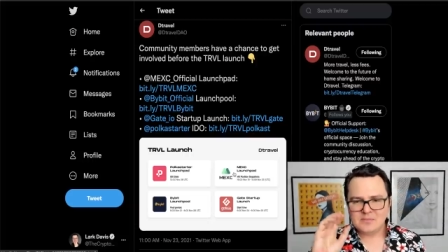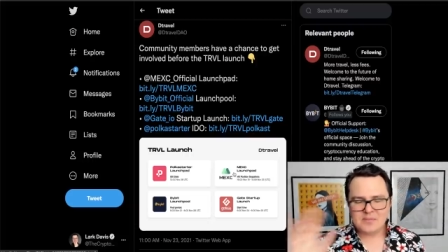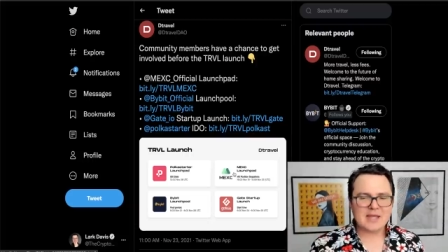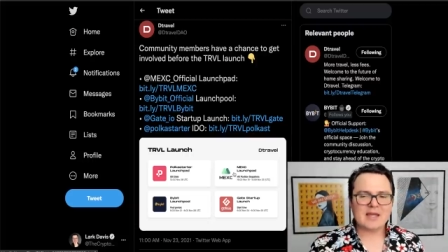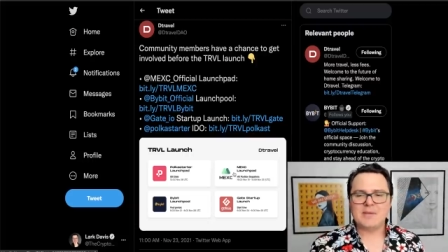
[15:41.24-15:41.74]

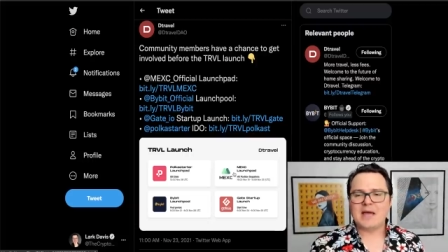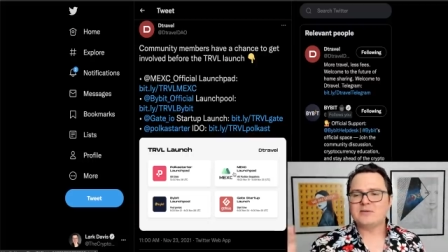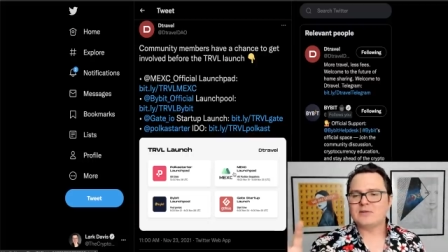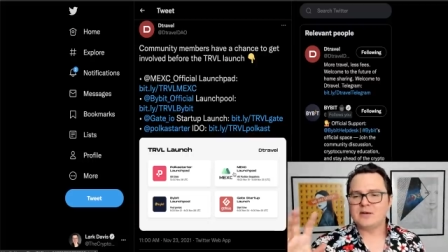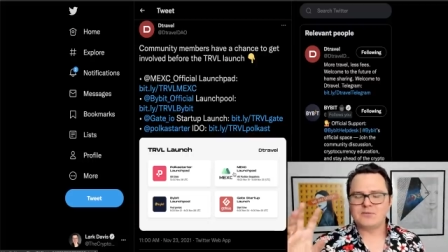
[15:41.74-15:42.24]
big
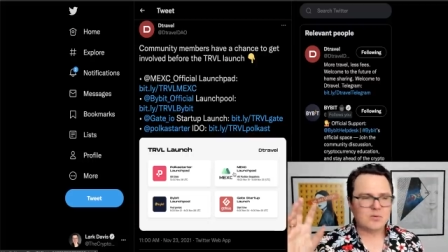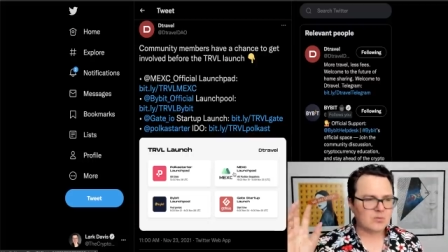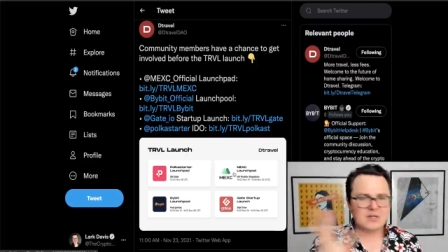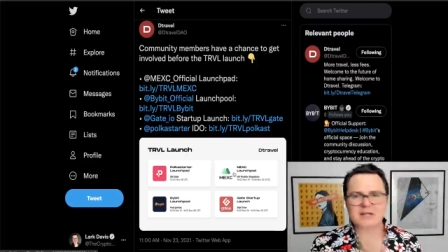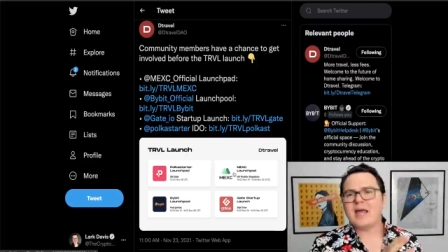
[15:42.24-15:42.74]
amount of
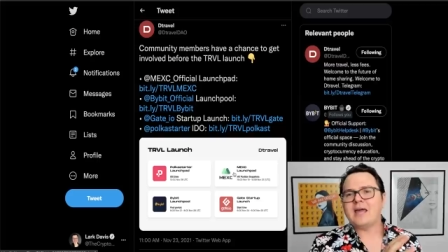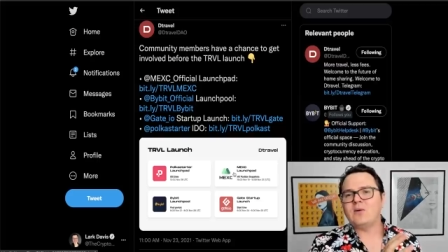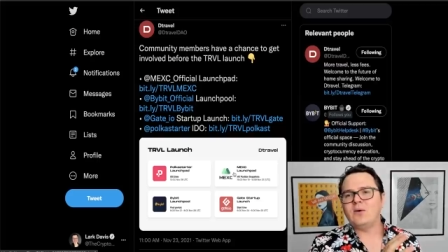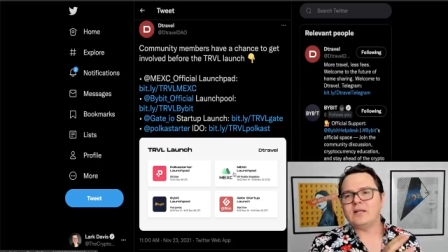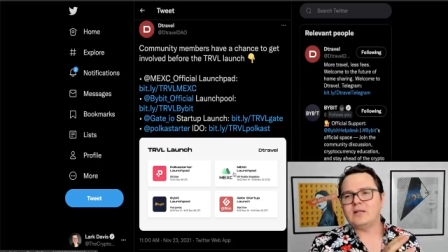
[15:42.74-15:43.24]
really high
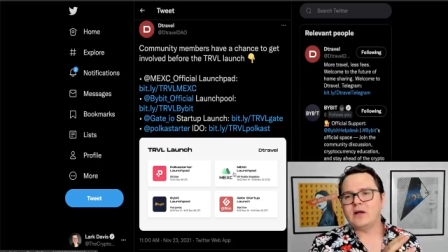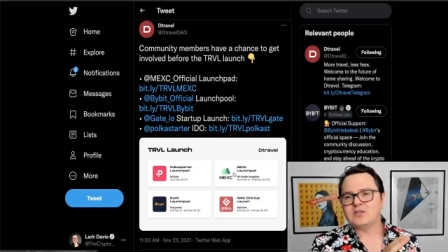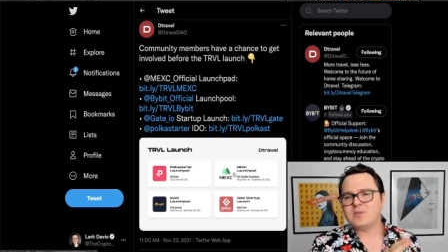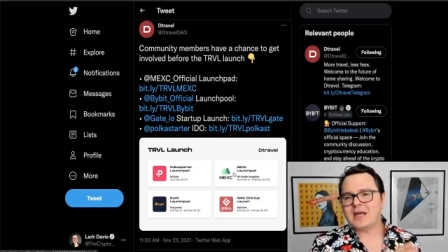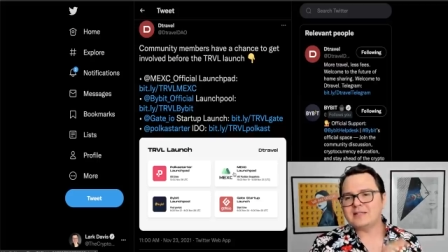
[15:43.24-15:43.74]
quality
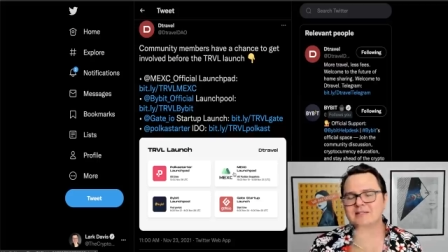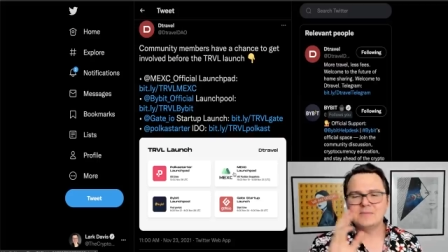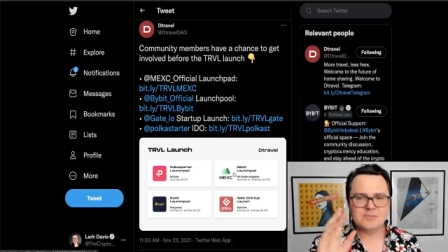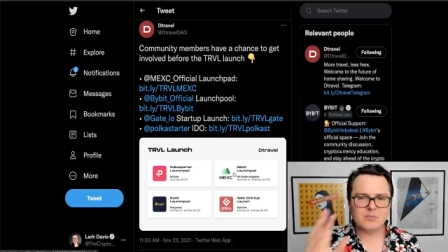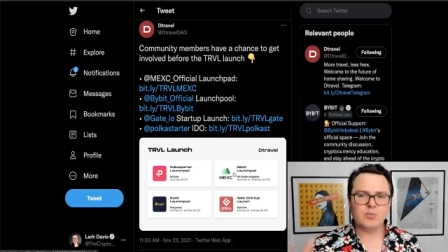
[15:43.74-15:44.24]

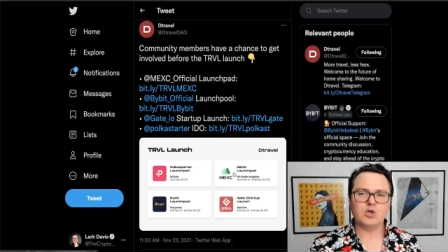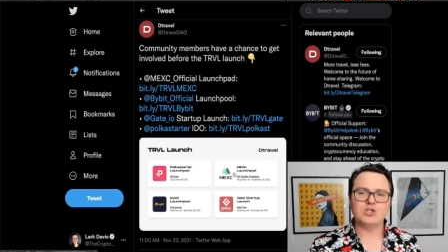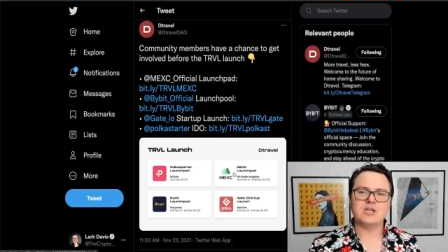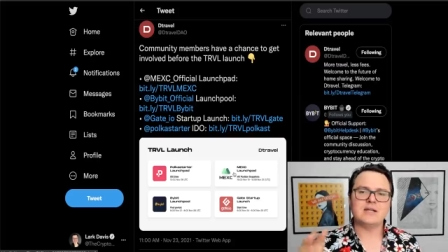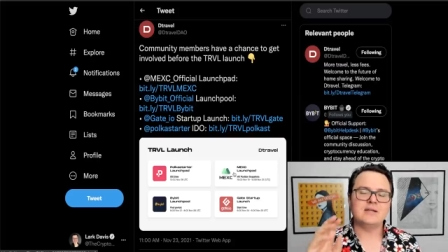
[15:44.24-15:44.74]
launchpads
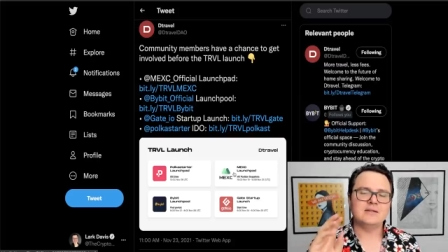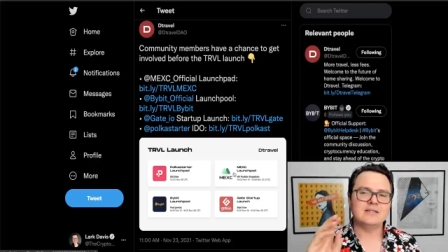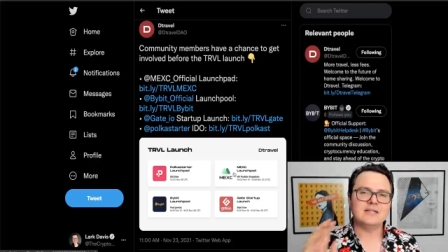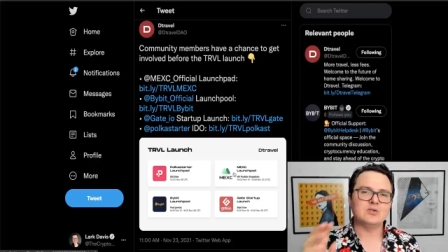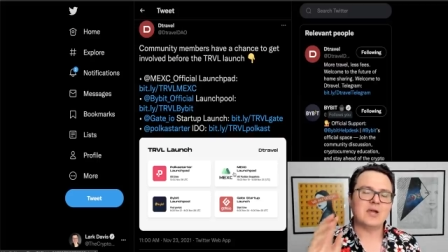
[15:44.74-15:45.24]
pushing
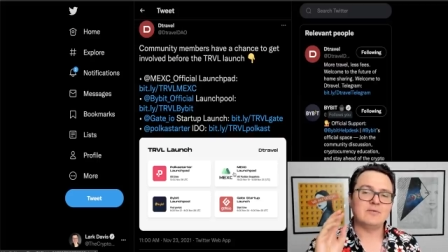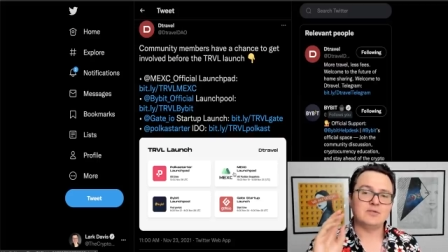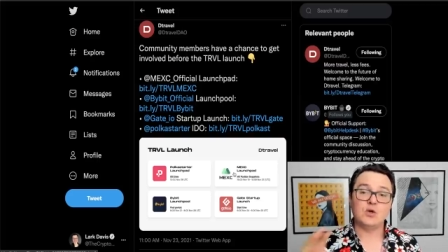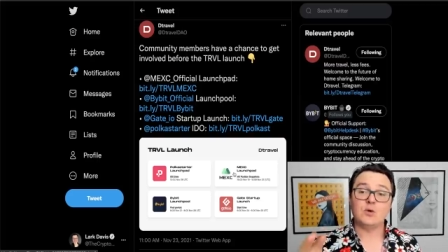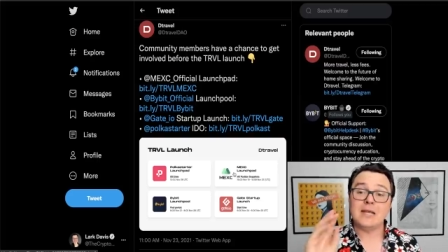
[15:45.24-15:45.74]
the
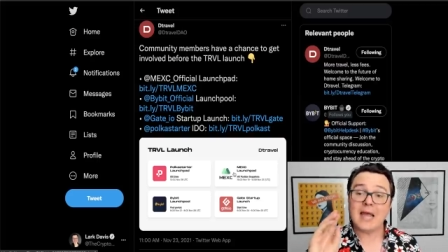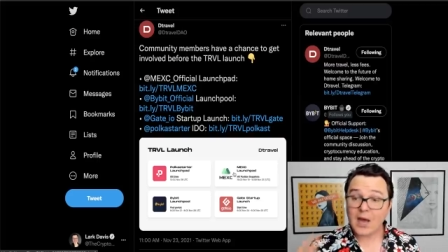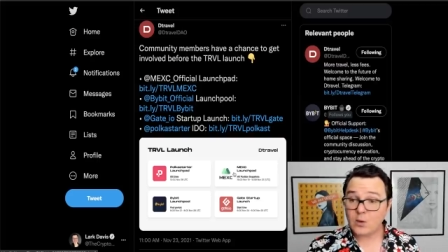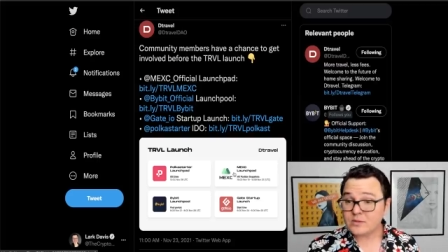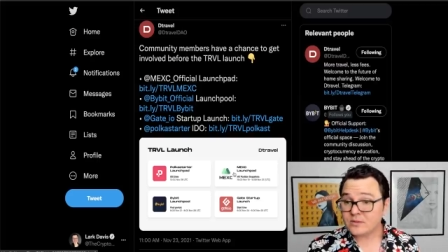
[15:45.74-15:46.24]
DTravel token
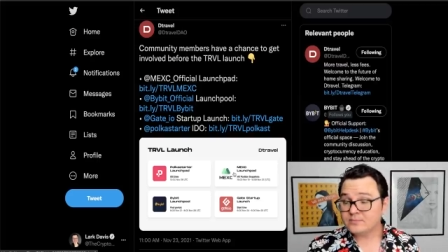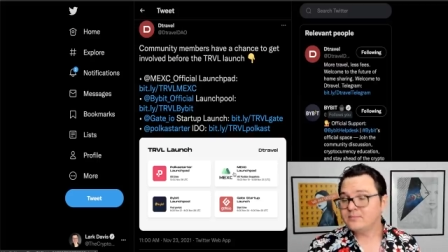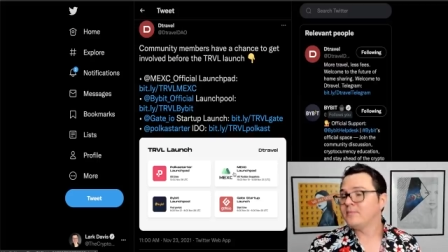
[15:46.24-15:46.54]
out.